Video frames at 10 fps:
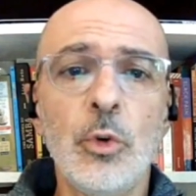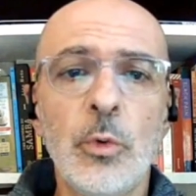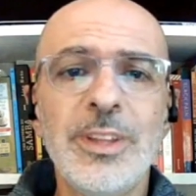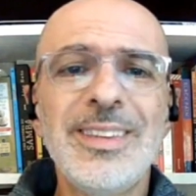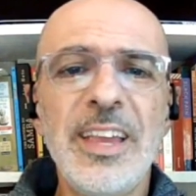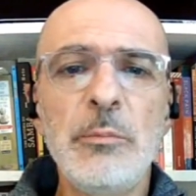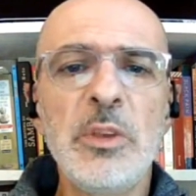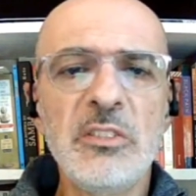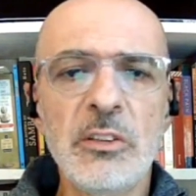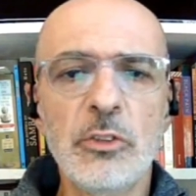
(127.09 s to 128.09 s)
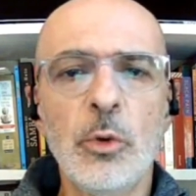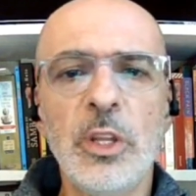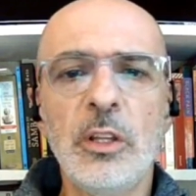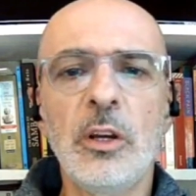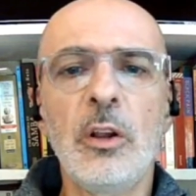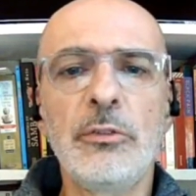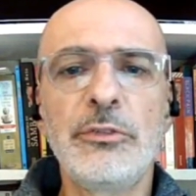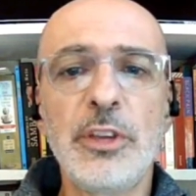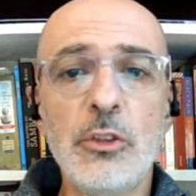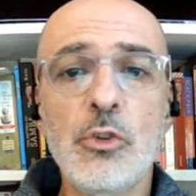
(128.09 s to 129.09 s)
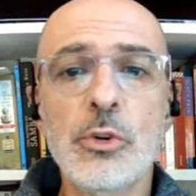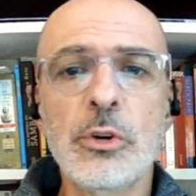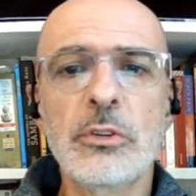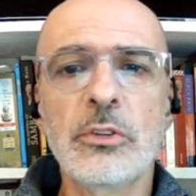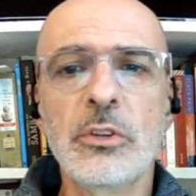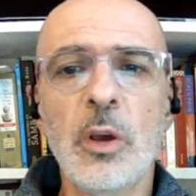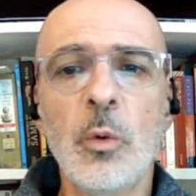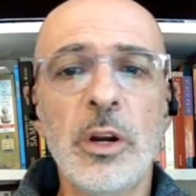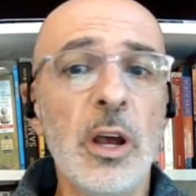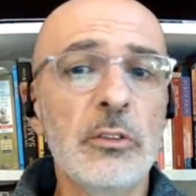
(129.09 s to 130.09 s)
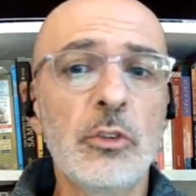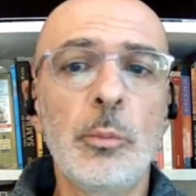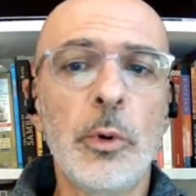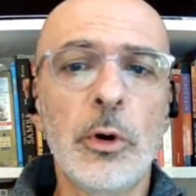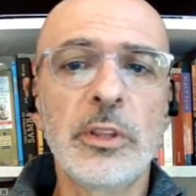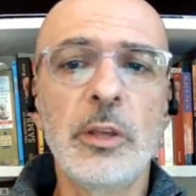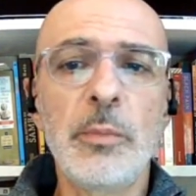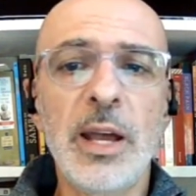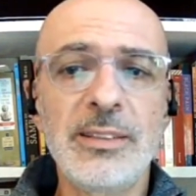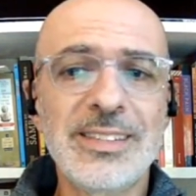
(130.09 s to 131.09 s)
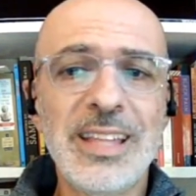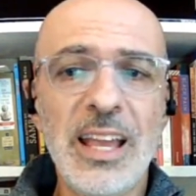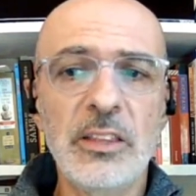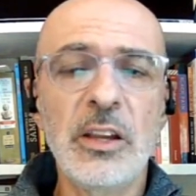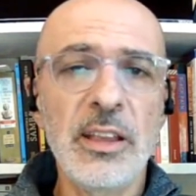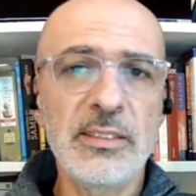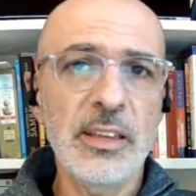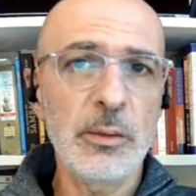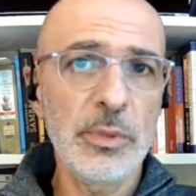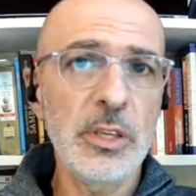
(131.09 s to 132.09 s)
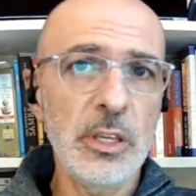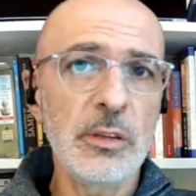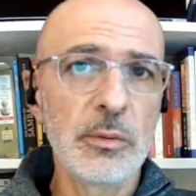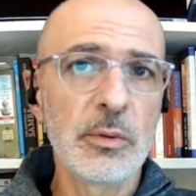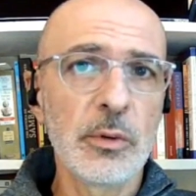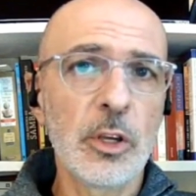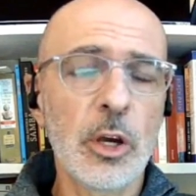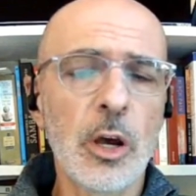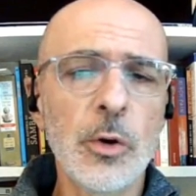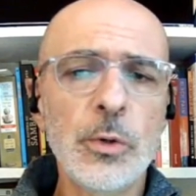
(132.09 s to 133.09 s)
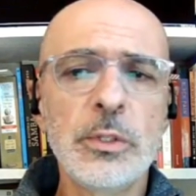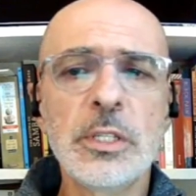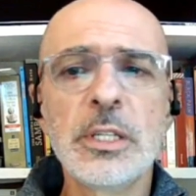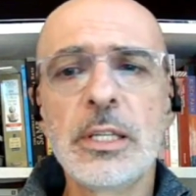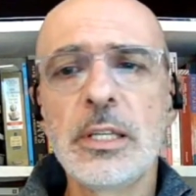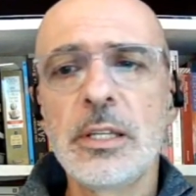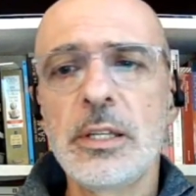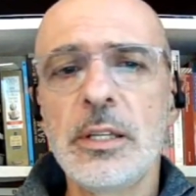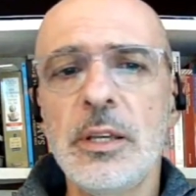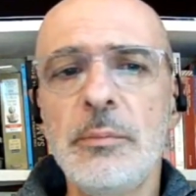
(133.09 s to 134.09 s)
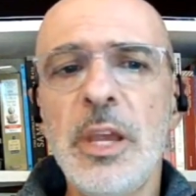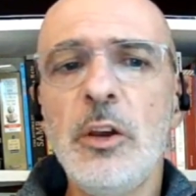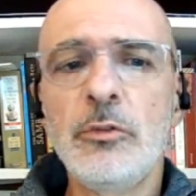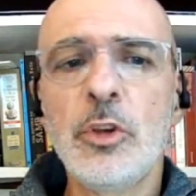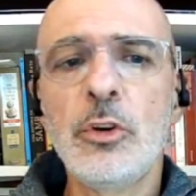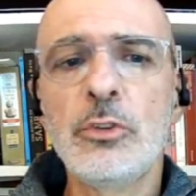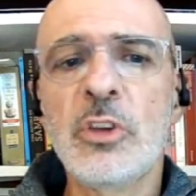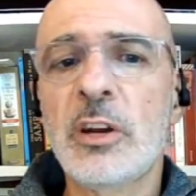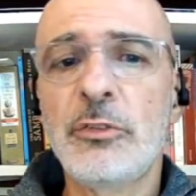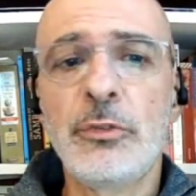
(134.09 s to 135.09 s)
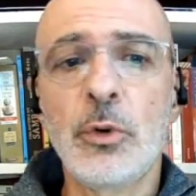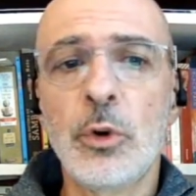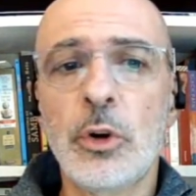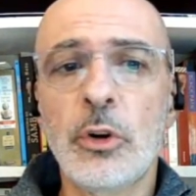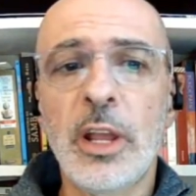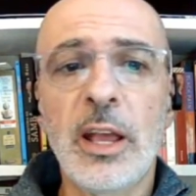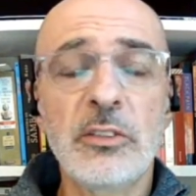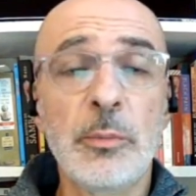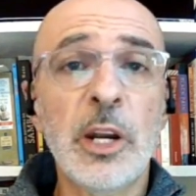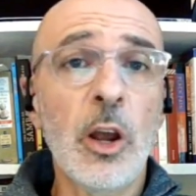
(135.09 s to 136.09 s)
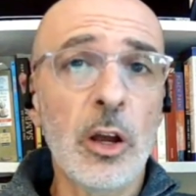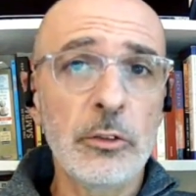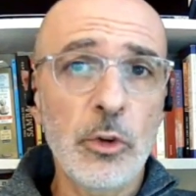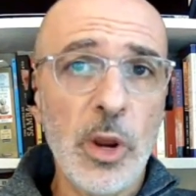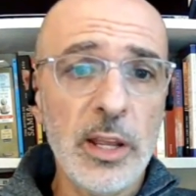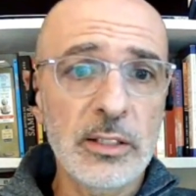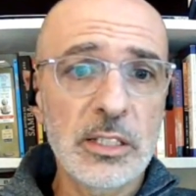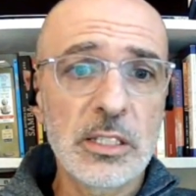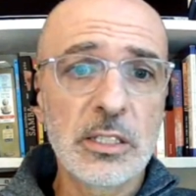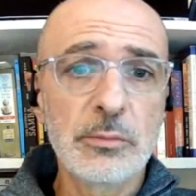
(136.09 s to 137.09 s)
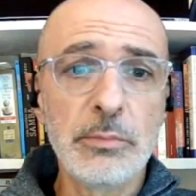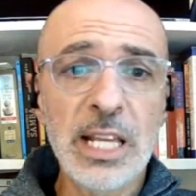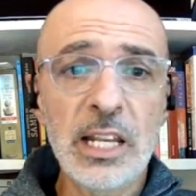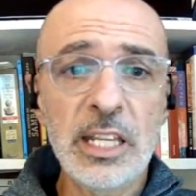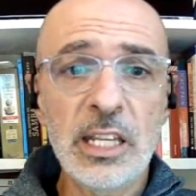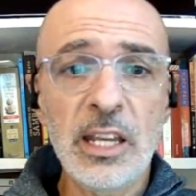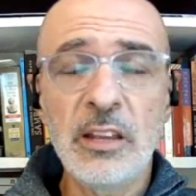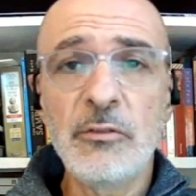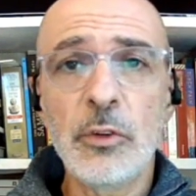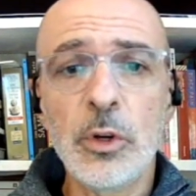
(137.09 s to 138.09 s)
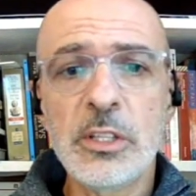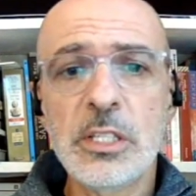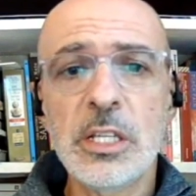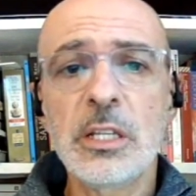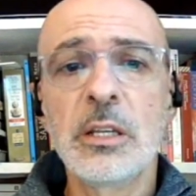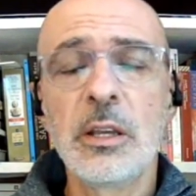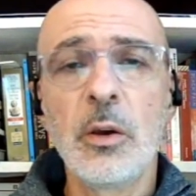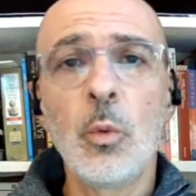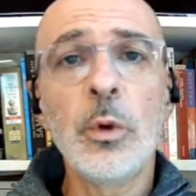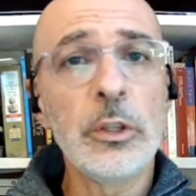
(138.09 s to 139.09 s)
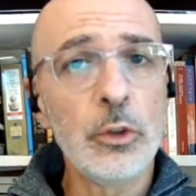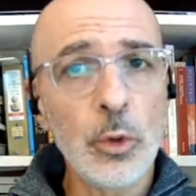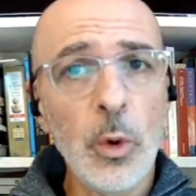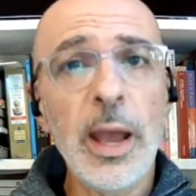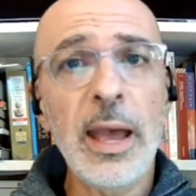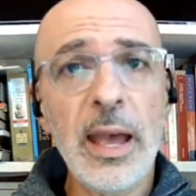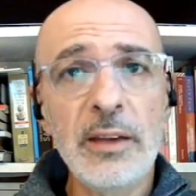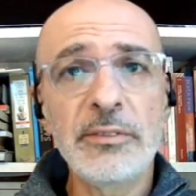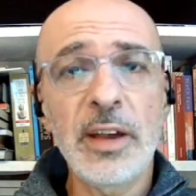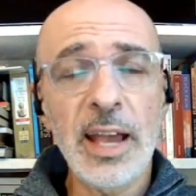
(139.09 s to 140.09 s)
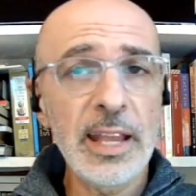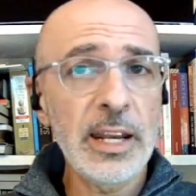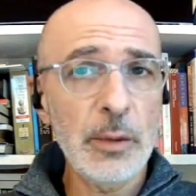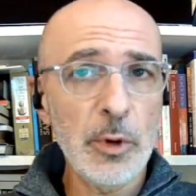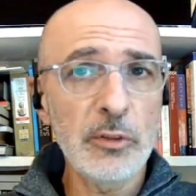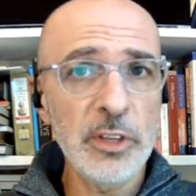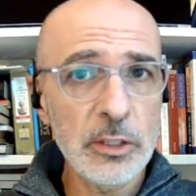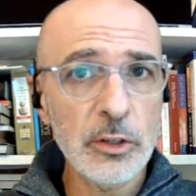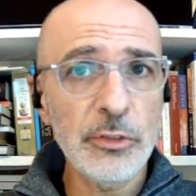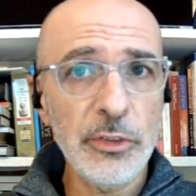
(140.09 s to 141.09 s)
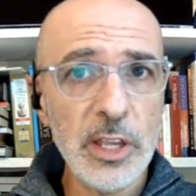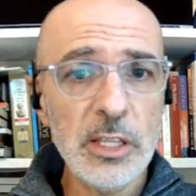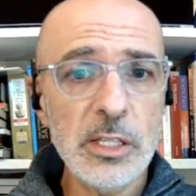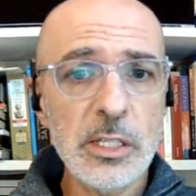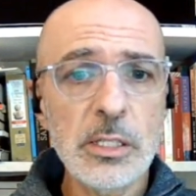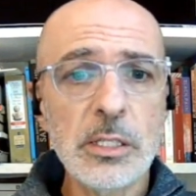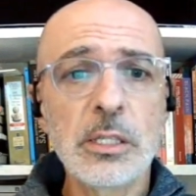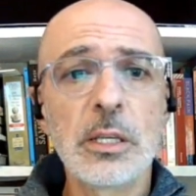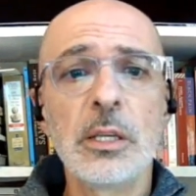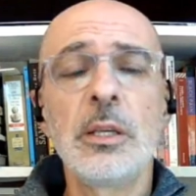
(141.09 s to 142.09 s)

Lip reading: to retain business-critical features that were not supported by standard SAP code. Many of those are for customer contracts, billing, and invoicing. We do have a high number of interfaces